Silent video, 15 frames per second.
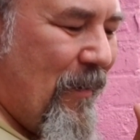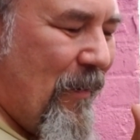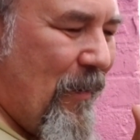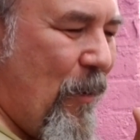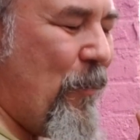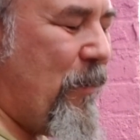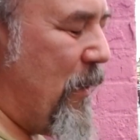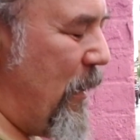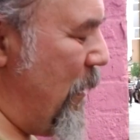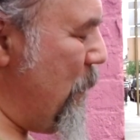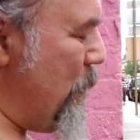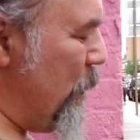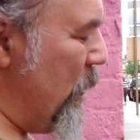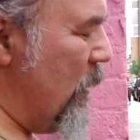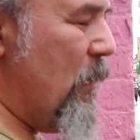Okay,
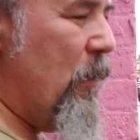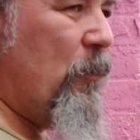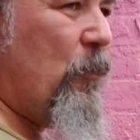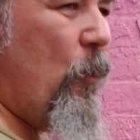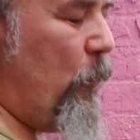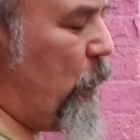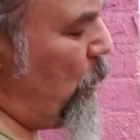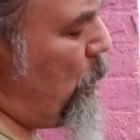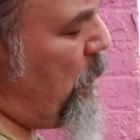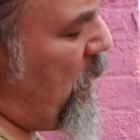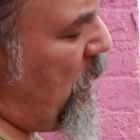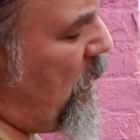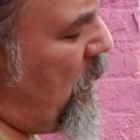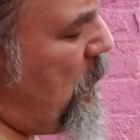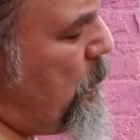so it's
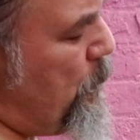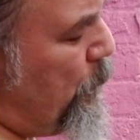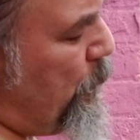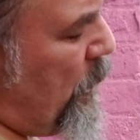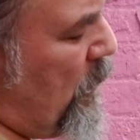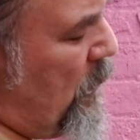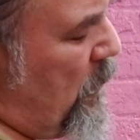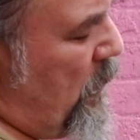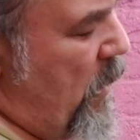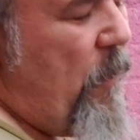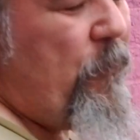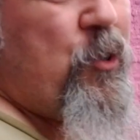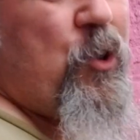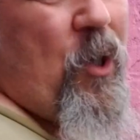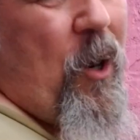B, F
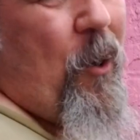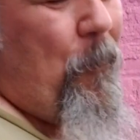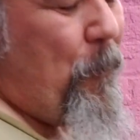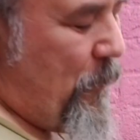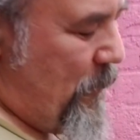sharp